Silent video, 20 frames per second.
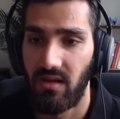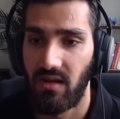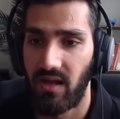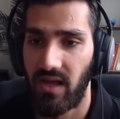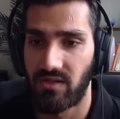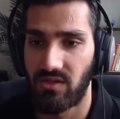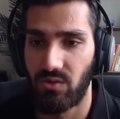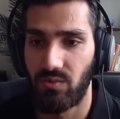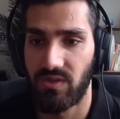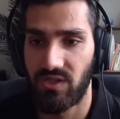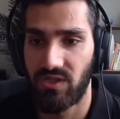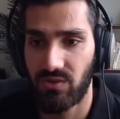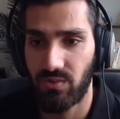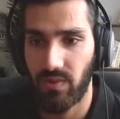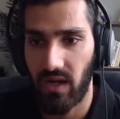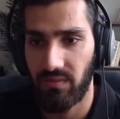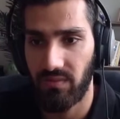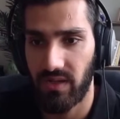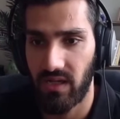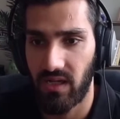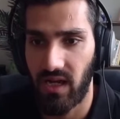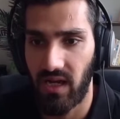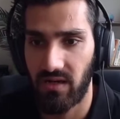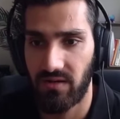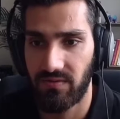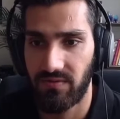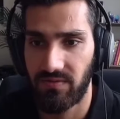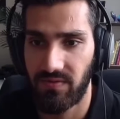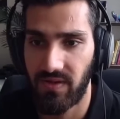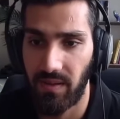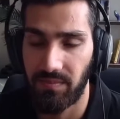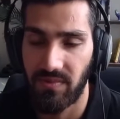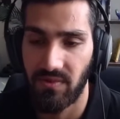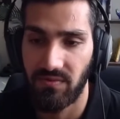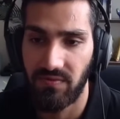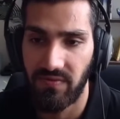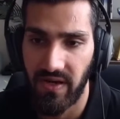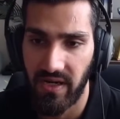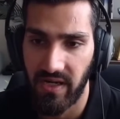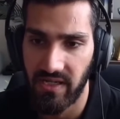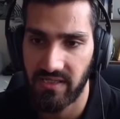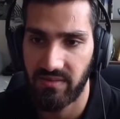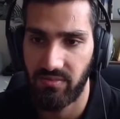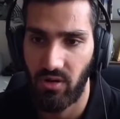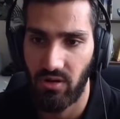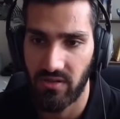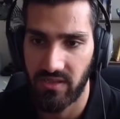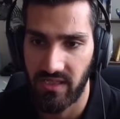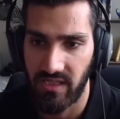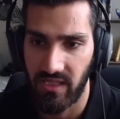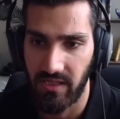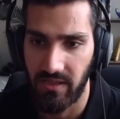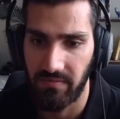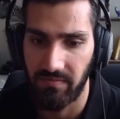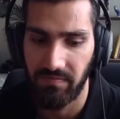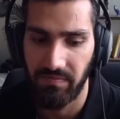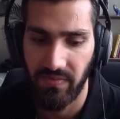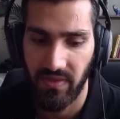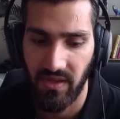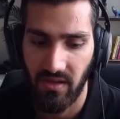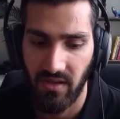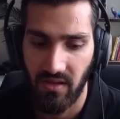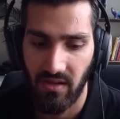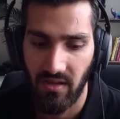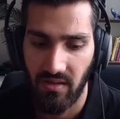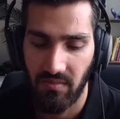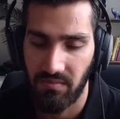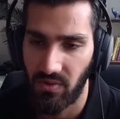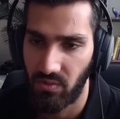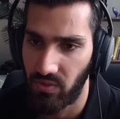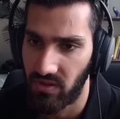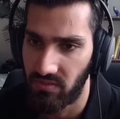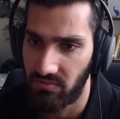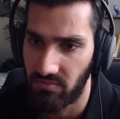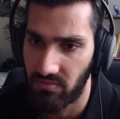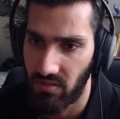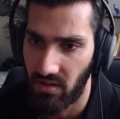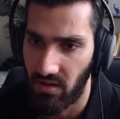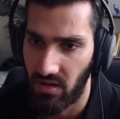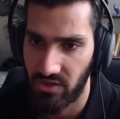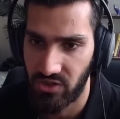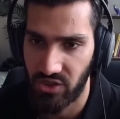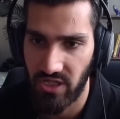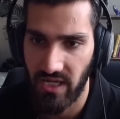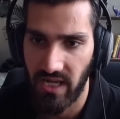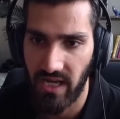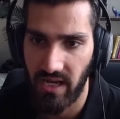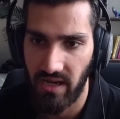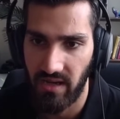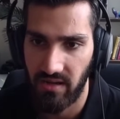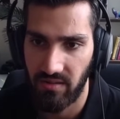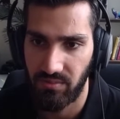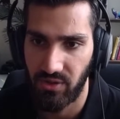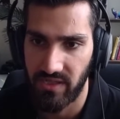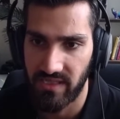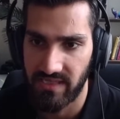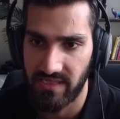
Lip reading: And so, which is why we kind of kept a very small team, but we largely hired pretty